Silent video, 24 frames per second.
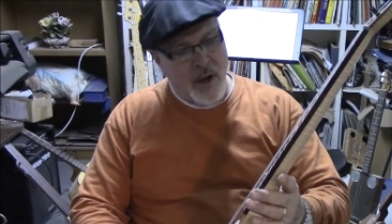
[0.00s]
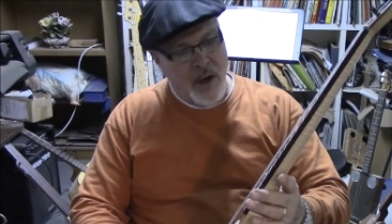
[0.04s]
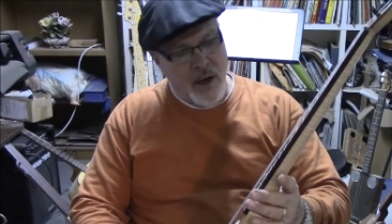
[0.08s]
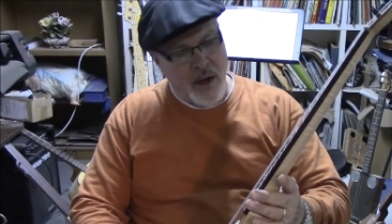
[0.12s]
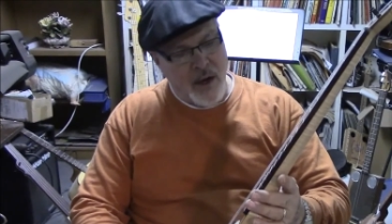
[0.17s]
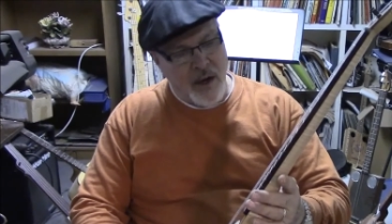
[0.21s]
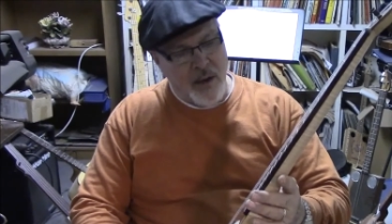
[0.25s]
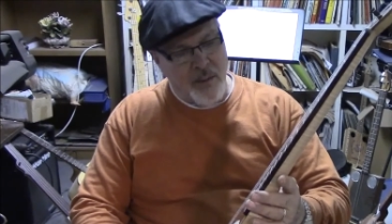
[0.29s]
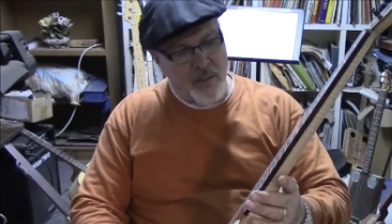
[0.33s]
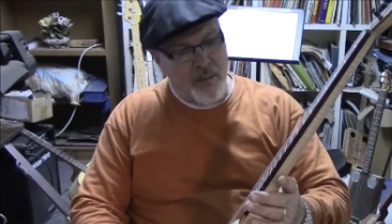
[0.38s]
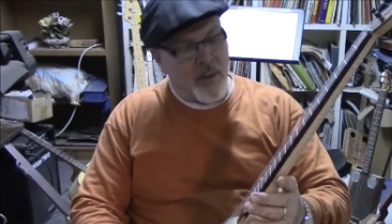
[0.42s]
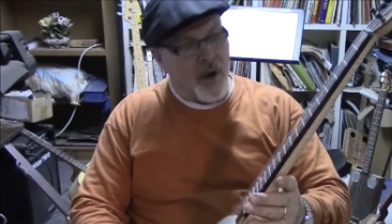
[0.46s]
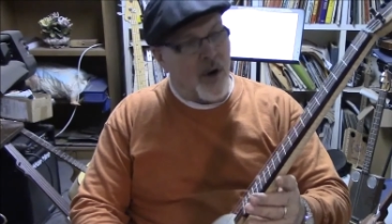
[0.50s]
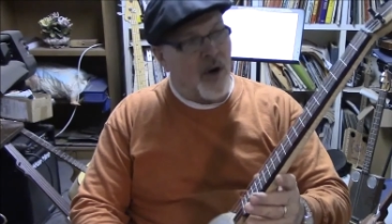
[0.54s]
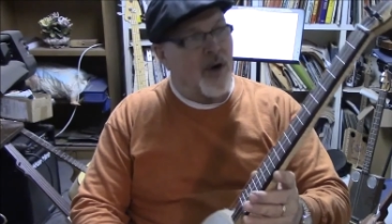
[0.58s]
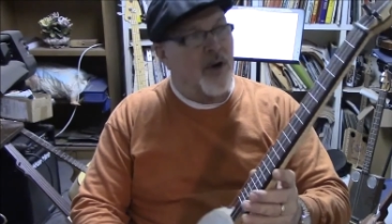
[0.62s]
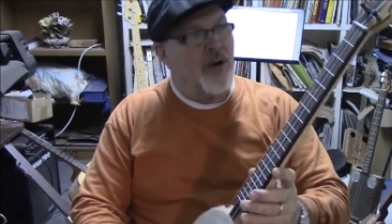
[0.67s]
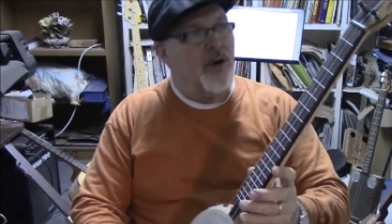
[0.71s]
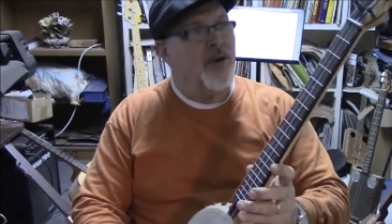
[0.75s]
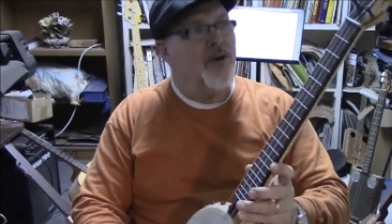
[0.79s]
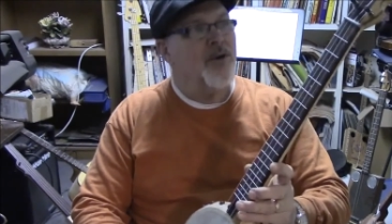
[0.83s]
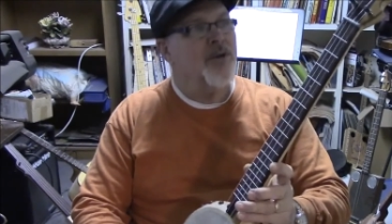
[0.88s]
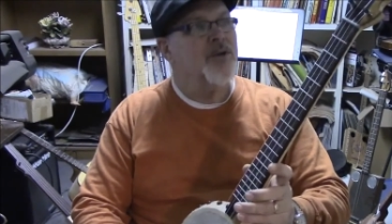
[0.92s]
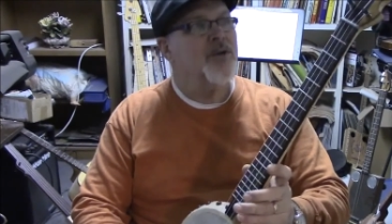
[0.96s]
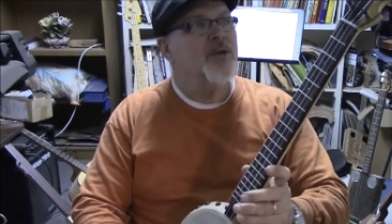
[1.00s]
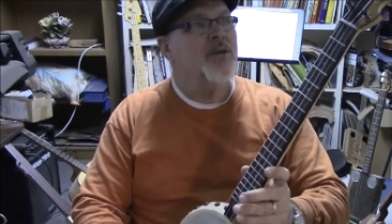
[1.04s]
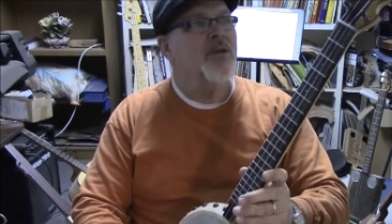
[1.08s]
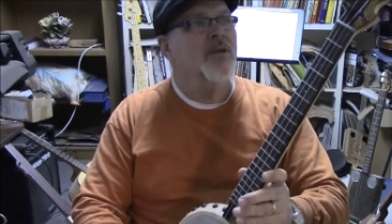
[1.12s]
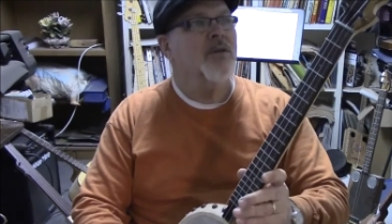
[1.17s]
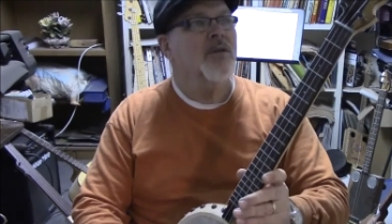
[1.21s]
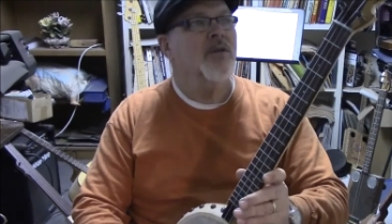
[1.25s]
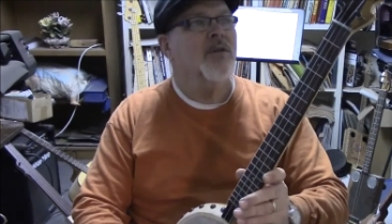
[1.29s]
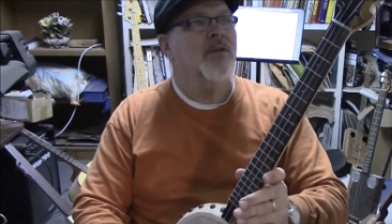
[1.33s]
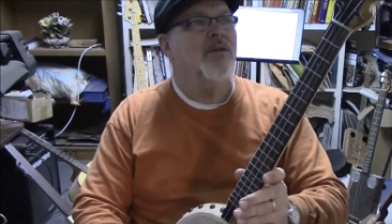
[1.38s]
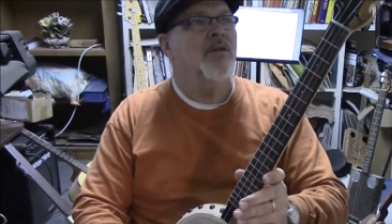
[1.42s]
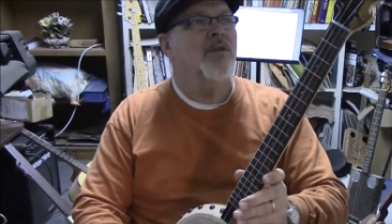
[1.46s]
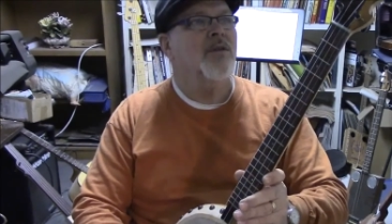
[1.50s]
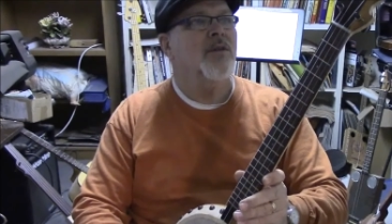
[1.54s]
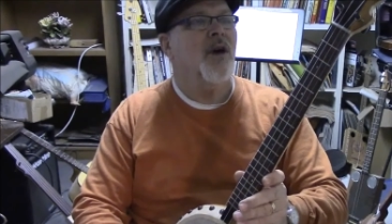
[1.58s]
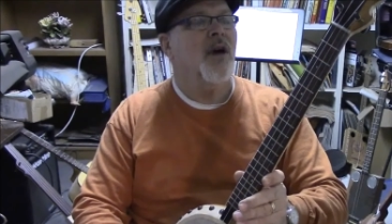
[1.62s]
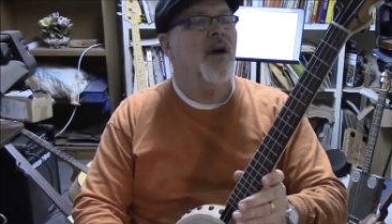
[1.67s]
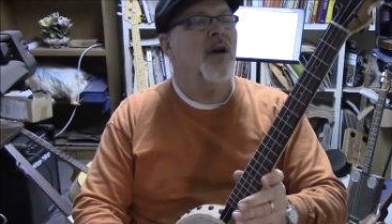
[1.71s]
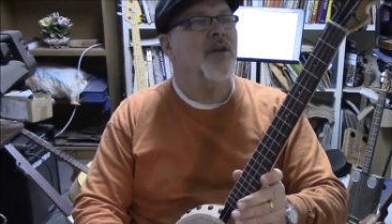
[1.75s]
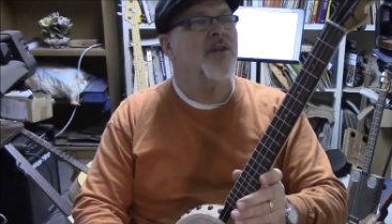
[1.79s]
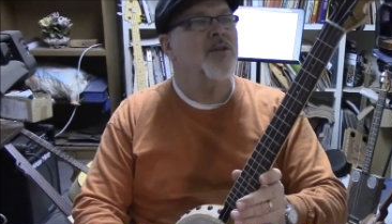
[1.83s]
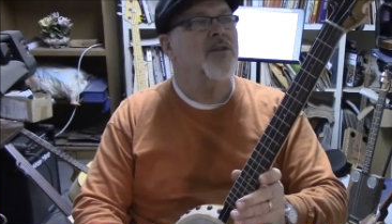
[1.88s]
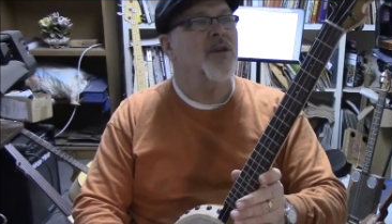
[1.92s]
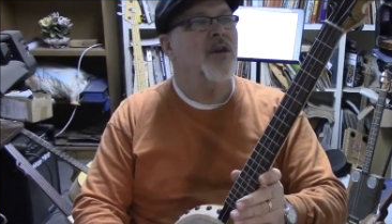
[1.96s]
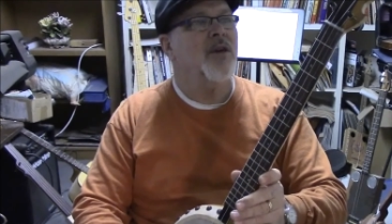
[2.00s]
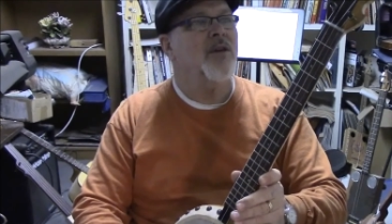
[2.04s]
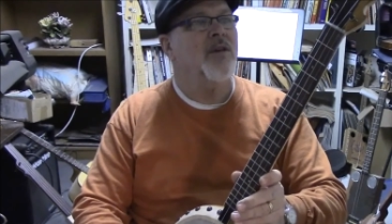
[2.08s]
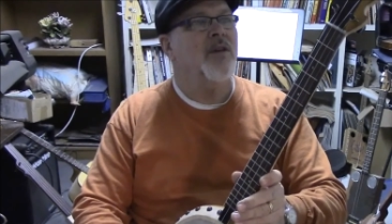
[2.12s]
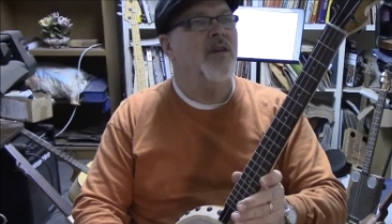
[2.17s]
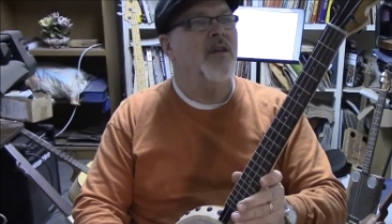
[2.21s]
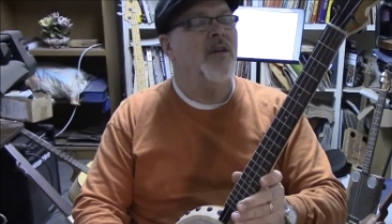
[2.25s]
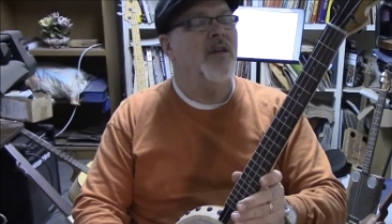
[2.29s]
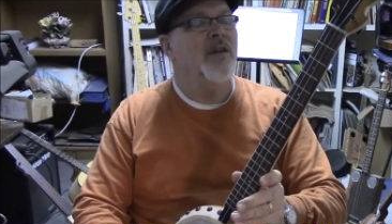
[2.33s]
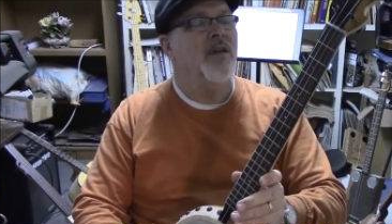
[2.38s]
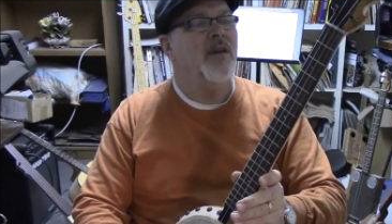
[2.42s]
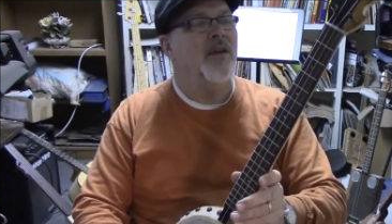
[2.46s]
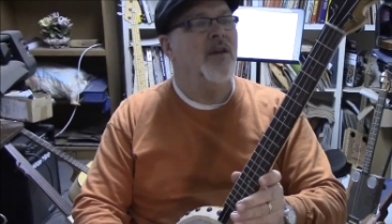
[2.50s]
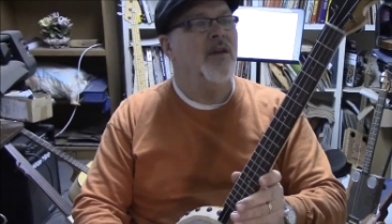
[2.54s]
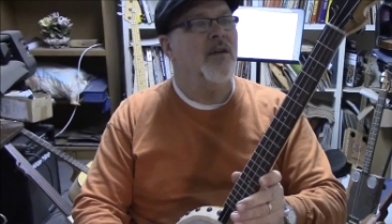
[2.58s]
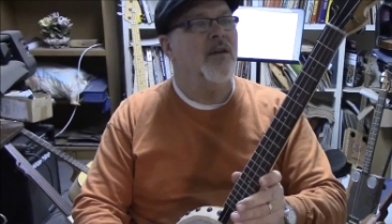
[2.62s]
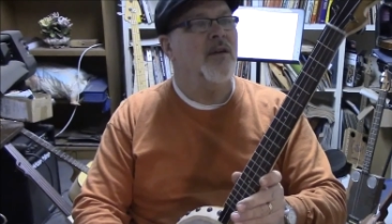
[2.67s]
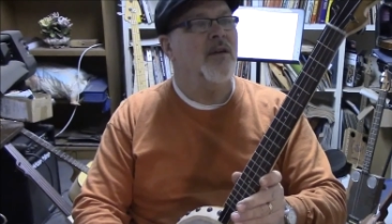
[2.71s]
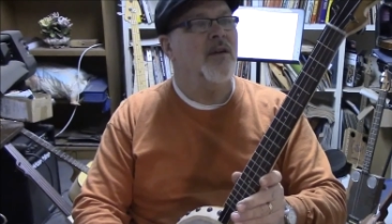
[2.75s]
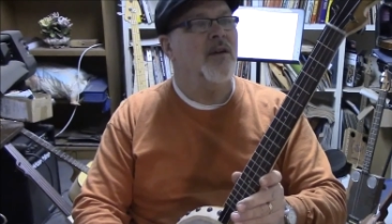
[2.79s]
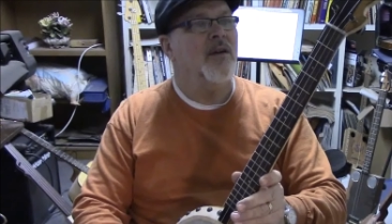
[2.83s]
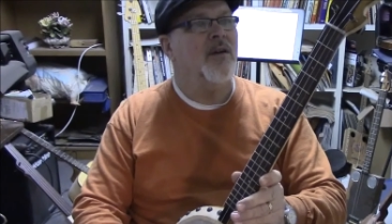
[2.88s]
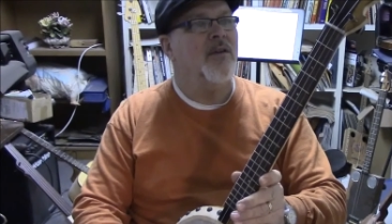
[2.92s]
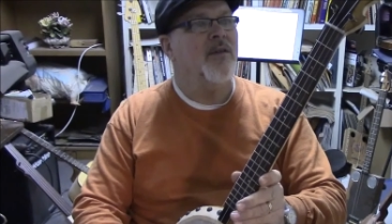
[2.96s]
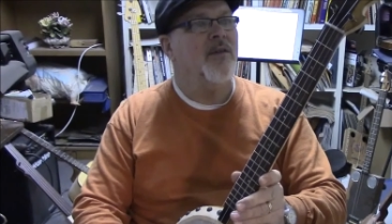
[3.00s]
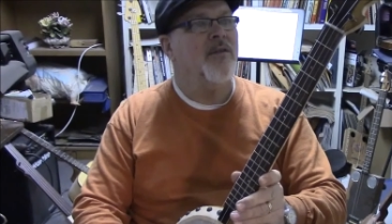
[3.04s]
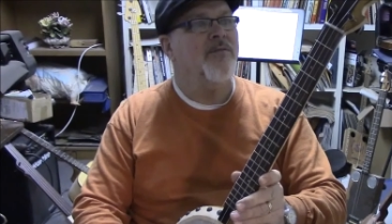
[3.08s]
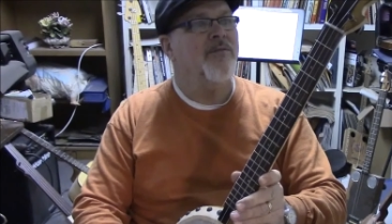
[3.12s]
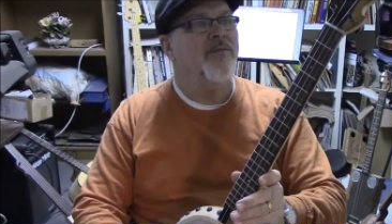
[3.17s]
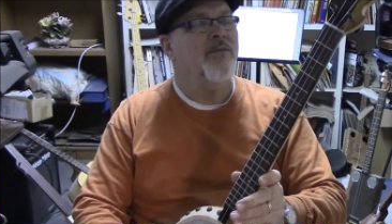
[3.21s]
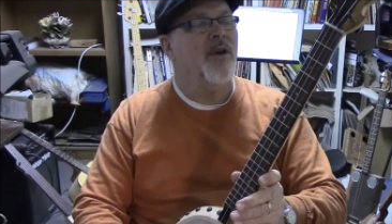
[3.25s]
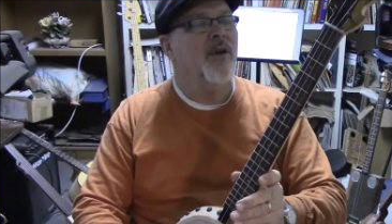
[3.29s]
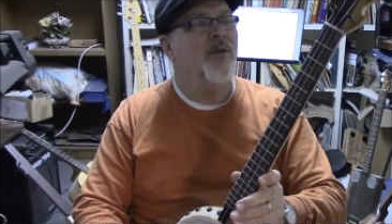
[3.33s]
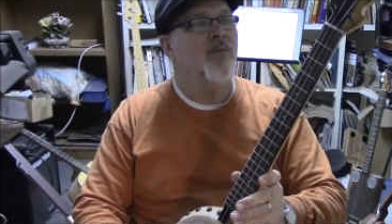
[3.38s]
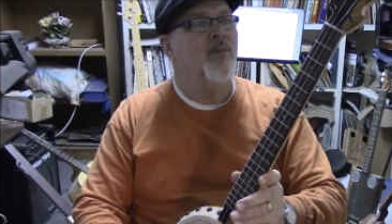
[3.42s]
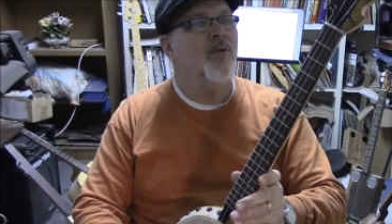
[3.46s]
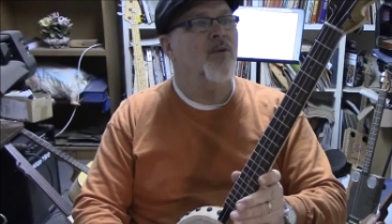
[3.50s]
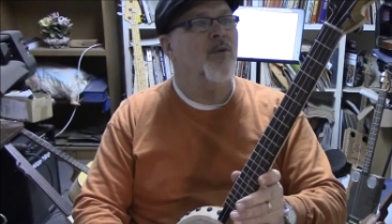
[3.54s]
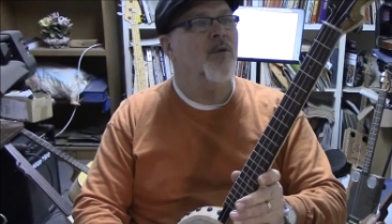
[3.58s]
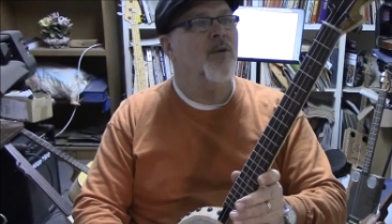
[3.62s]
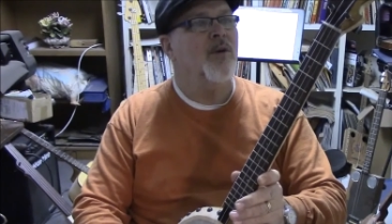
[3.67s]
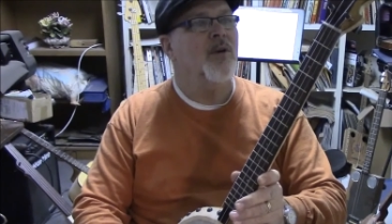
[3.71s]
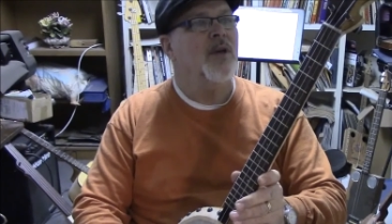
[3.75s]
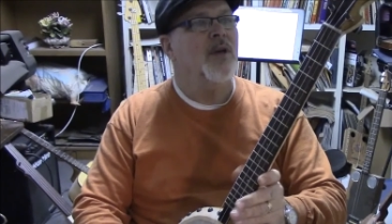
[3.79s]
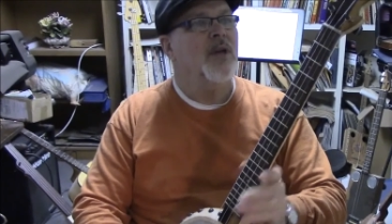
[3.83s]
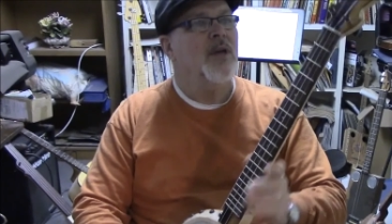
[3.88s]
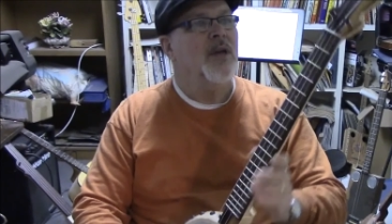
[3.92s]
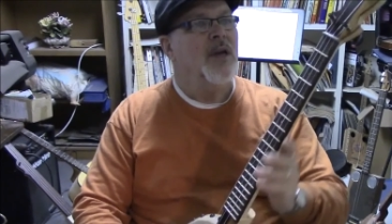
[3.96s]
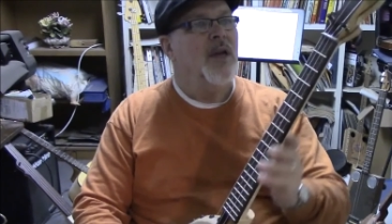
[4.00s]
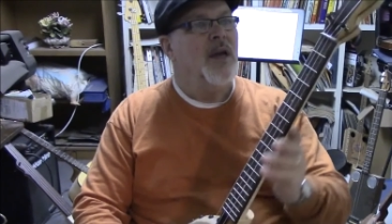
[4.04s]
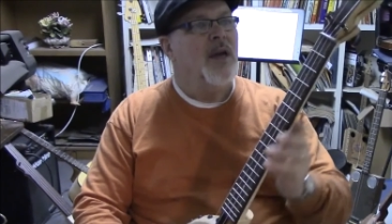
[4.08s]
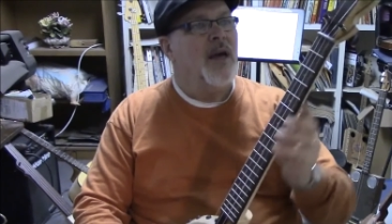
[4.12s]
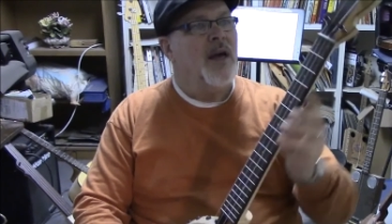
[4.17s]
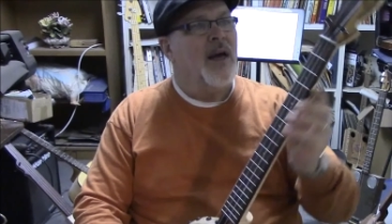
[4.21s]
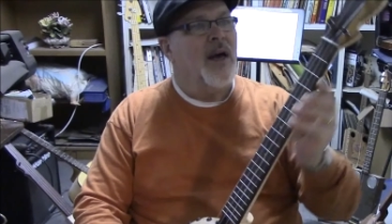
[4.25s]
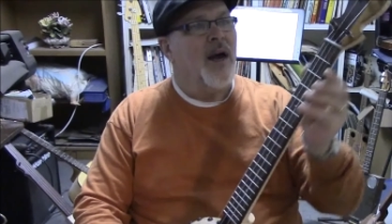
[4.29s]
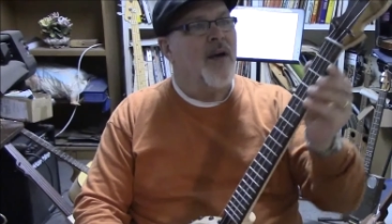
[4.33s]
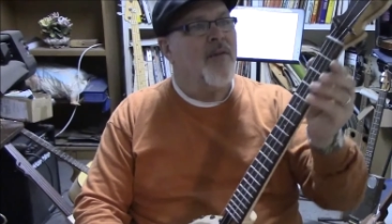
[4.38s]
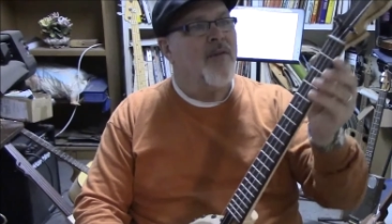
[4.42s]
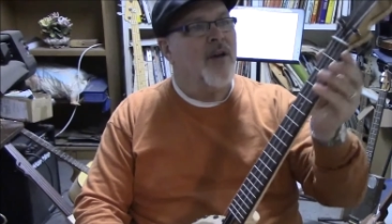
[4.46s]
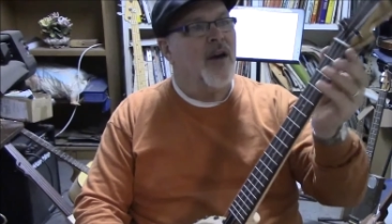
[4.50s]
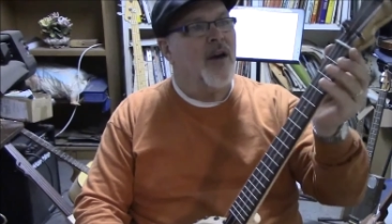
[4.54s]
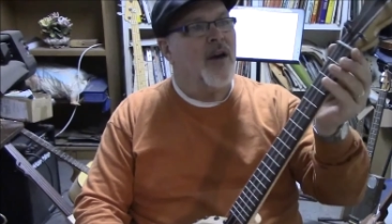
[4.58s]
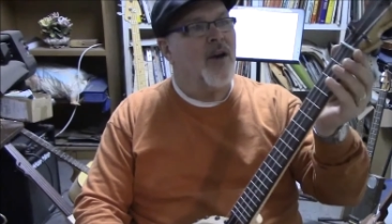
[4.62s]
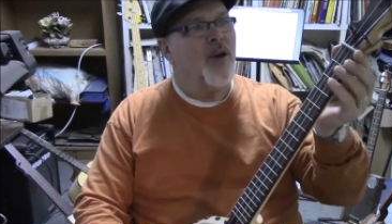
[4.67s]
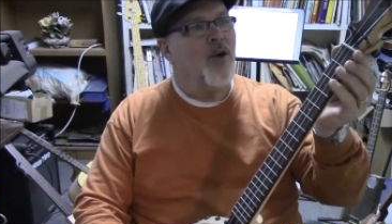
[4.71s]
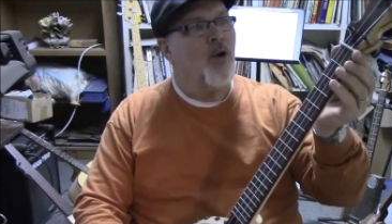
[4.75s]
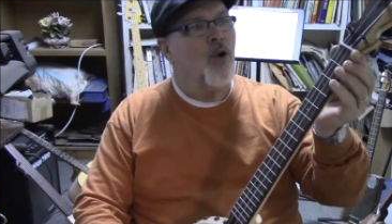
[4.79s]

uh, markers, dots on the uh, on the fretboard. I've got a